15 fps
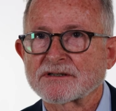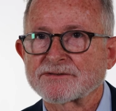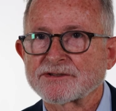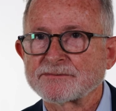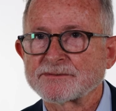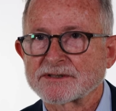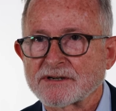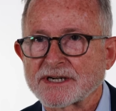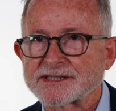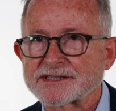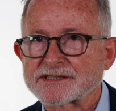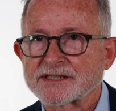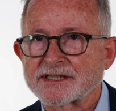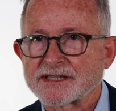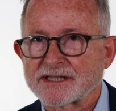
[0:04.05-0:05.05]
of human
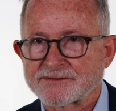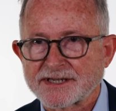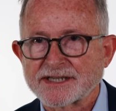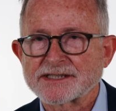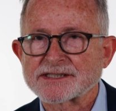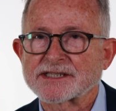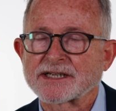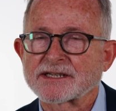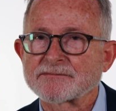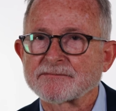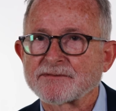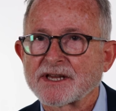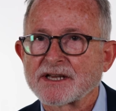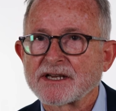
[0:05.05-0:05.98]
rights in Afghanistan.